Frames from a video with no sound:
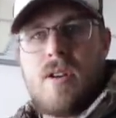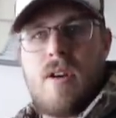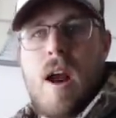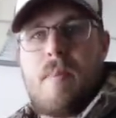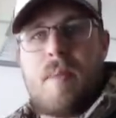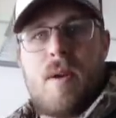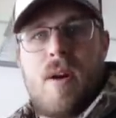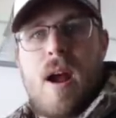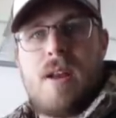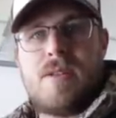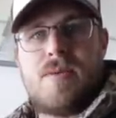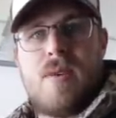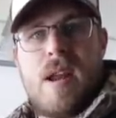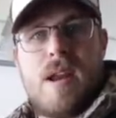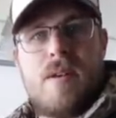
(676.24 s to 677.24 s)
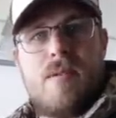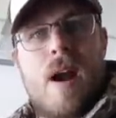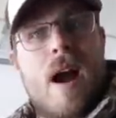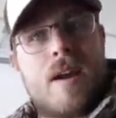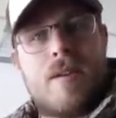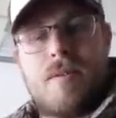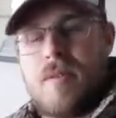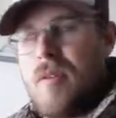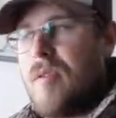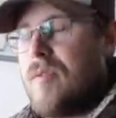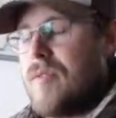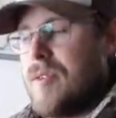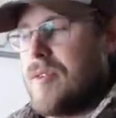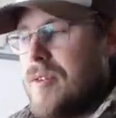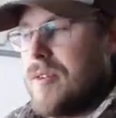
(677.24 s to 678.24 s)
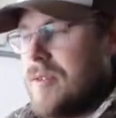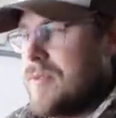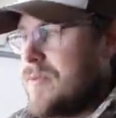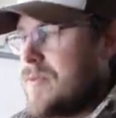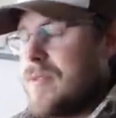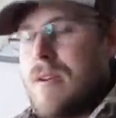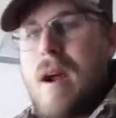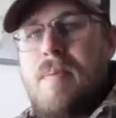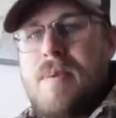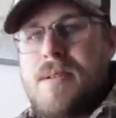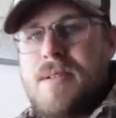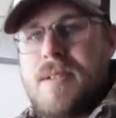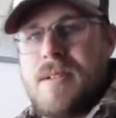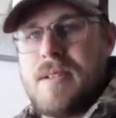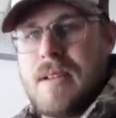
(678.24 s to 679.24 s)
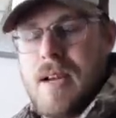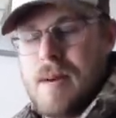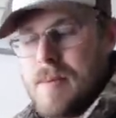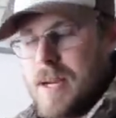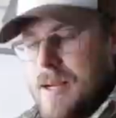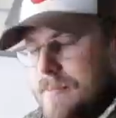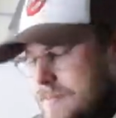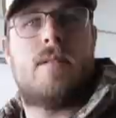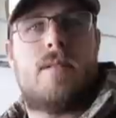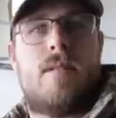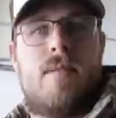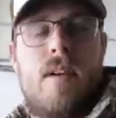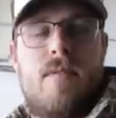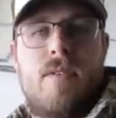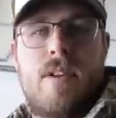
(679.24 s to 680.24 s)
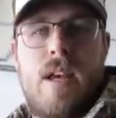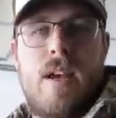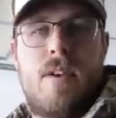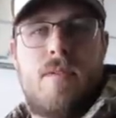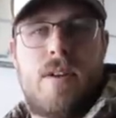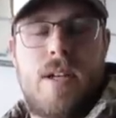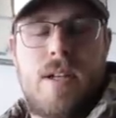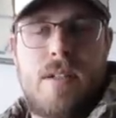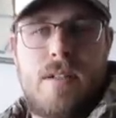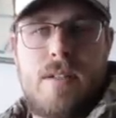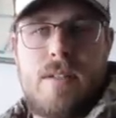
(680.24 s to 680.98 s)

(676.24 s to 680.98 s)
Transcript: crappie rods ready to rock and roll for crappie season coming up. It's an eventful day over here.